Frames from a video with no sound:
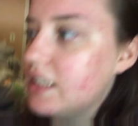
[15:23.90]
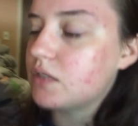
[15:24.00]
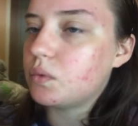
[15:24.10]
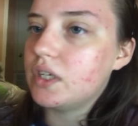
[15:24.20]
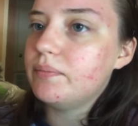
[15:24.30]
this
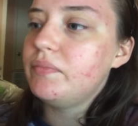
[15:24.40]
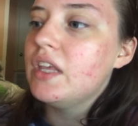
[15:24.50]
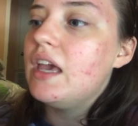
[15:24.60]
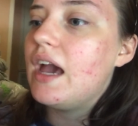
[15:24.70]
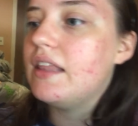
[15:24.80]
one,
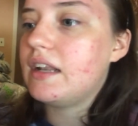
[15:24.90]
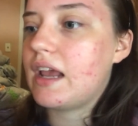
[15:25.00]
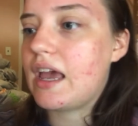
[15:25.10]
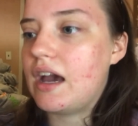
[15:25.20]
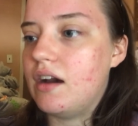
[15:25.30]
and then I
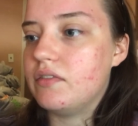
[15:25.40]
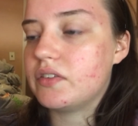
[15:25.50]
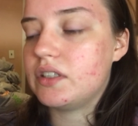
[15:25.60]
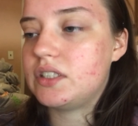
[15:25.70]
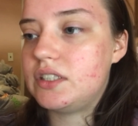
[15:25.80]
have
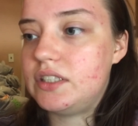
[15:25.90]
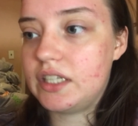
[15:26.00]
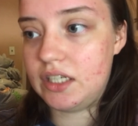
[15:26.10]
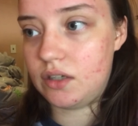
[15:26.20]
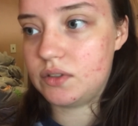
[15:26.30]

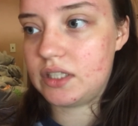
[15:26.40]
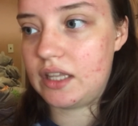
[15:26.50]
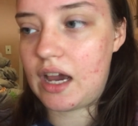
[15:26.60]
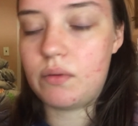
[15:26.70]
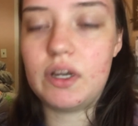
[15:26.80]
sticky notes in
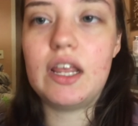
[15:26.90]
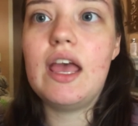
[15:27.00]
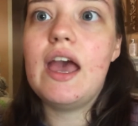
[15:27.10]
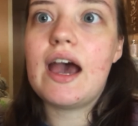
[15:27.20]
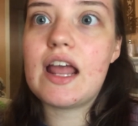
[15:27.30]
that one,
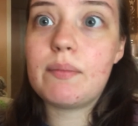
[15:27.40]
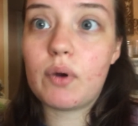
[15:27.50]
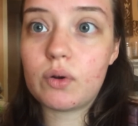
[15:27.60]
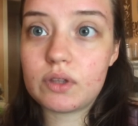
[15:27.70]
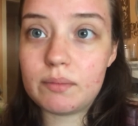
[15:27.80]
and I
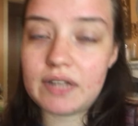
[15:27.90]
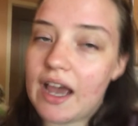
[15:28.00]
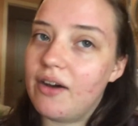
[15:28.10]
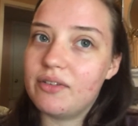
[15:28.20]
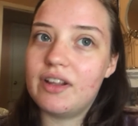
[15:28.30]
broke them
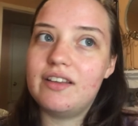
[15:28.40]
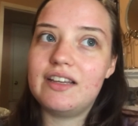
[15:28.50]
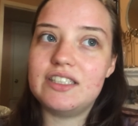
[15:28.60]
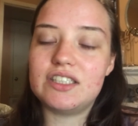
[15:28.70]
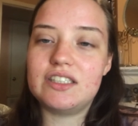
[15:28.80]
down
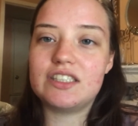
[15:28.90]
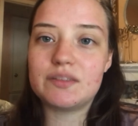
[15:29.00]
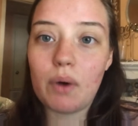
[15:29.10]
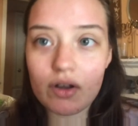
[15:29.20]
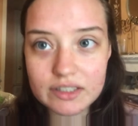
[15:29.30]
into the
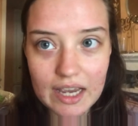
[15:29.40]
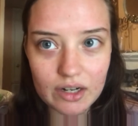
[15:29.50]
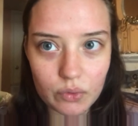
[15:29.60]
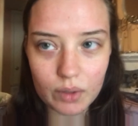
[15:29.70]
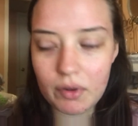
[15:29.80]
smallest
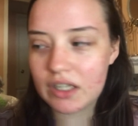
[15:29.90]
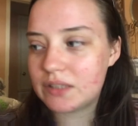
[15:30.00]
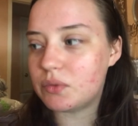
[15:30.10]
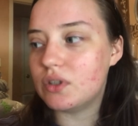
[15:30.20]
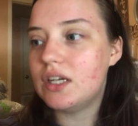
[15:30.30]
category
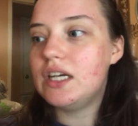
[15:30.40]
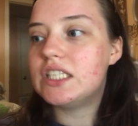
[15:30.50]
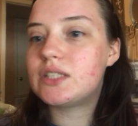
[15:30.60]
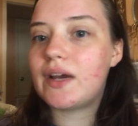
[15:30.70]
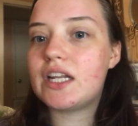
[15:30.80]
possible,
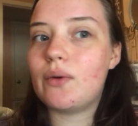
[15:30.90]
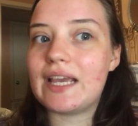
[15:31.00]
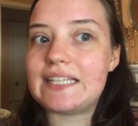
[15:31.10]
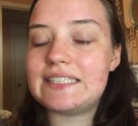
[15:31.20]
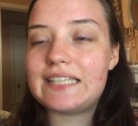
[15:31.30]
so I know
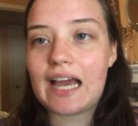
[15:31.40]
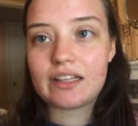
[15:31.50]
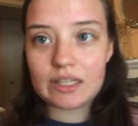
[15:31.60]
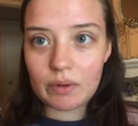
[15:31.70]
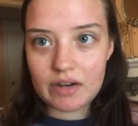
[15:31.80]

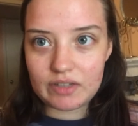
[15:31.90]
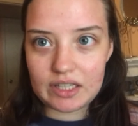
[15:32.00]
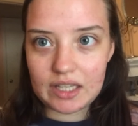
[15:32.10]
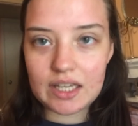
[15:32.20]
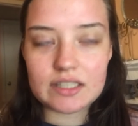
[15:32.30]
exactly where
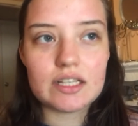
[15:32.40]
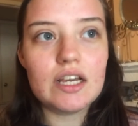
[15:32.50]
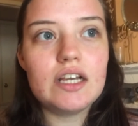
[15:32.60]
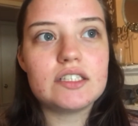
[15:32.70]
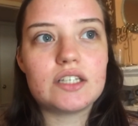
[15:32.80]
everything is.
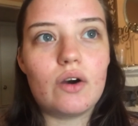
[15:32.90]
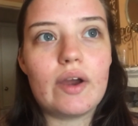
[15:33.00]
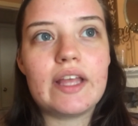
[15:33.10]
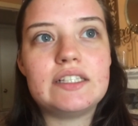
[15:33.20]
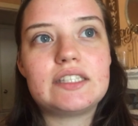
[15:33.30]
So
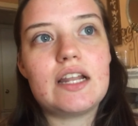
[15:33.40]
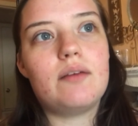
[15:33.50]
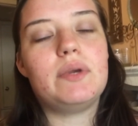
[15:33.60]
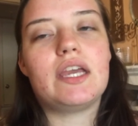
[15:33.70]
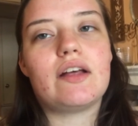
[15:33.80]
instead of
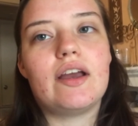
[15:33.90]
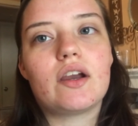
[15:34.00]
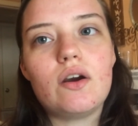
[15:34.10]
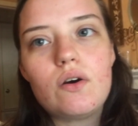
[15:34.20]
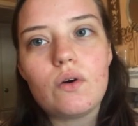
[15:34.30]
being like,
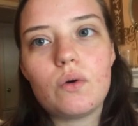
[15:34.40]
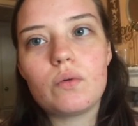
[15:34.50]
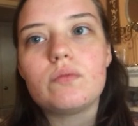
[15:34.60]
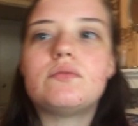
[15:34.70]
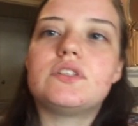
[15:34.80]
oh,
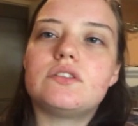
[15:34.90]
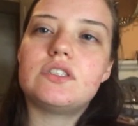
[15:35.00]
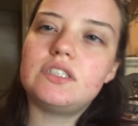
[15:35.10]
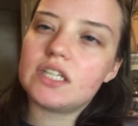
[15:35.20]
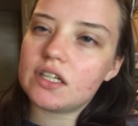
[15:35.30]

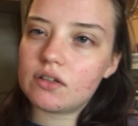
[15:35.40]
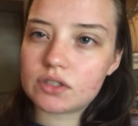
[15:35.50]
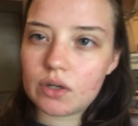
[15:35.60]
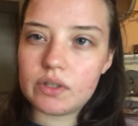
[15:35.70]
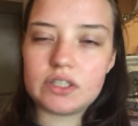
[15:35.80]
sticky notes
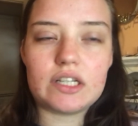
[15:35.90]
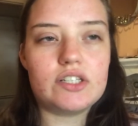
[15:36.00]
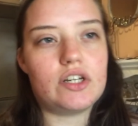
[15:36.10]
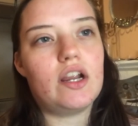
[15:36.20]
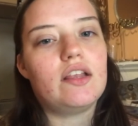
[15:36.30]
go in
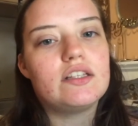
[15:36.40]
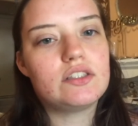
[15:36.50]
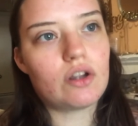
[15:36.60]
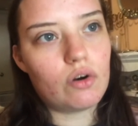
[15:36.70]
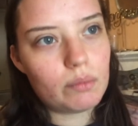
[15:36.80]
stationery, let's
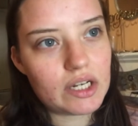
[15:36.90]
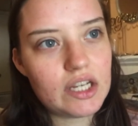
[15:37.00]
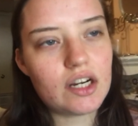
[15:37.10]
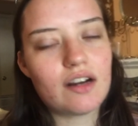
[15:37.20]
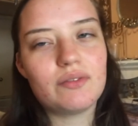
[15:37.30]
throw them in
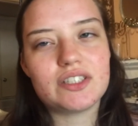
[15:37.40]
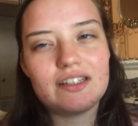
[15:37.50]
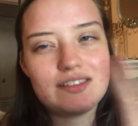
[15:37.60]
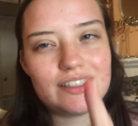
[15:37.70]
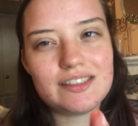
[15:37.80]
here, which I
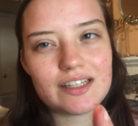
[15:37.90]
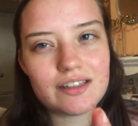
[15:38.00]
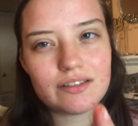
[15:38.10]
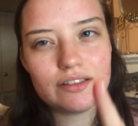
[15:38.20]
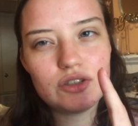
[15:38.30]
did
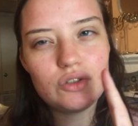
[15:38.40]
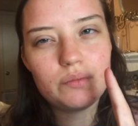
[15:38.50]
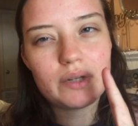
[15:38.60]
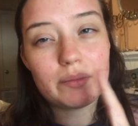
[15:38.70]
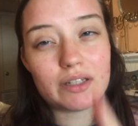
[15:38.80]
technically do,
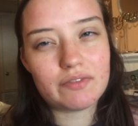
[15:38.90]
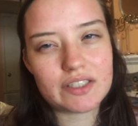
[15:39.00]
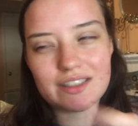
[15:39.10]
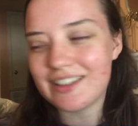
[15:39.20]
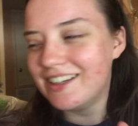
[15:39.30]
but I'm gonna fix it.